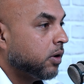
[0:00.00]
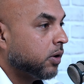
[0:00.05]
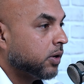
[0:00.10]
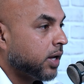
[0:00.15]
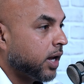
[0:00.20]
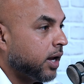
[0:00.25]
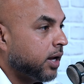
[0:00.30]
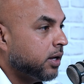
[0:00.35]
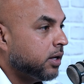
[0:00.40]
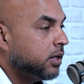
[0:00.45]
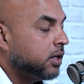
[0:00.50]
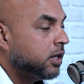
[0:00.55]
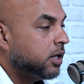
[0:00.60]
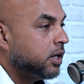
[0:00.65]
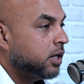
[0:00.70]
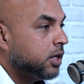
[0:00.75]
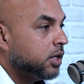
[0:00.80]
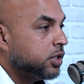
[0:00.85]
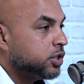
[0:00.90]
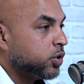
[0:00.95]
Okay?
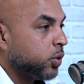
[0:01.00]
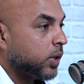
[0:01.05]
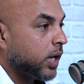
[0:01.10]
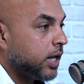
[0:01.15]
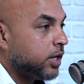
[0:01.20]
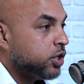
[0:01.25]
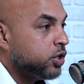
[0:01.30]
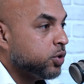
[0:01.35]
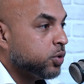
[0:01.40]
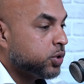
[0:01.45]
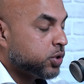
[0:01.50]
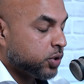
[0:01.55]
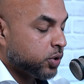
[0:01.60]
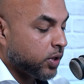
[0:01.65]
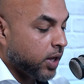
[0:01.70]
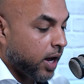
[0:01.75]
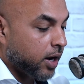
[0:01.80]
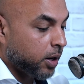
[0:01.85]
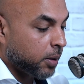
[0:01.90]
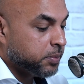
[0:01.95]
So get used to
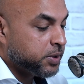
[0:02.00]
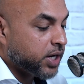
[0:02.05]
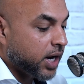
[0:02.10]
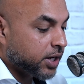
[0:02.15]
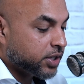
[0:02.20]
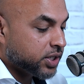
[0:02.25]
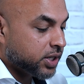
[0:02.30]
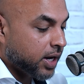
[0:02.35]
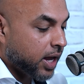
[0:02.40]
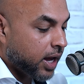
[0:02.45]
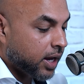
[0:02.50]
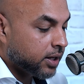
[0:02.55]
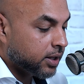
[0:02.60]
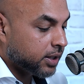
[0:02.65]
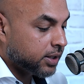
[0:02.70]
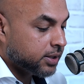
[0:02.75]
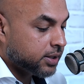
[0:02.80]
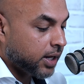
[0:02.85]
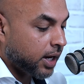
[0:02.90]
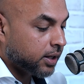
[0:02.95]
that objection
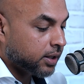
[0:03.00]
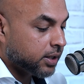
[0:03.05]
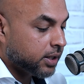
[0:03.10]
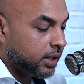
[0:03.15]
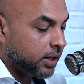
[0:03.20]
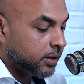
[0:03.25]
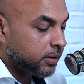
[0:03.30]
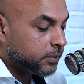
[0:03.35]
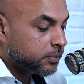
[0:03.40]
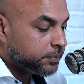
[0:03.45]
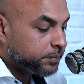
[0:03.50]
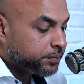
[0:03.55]
handling technique.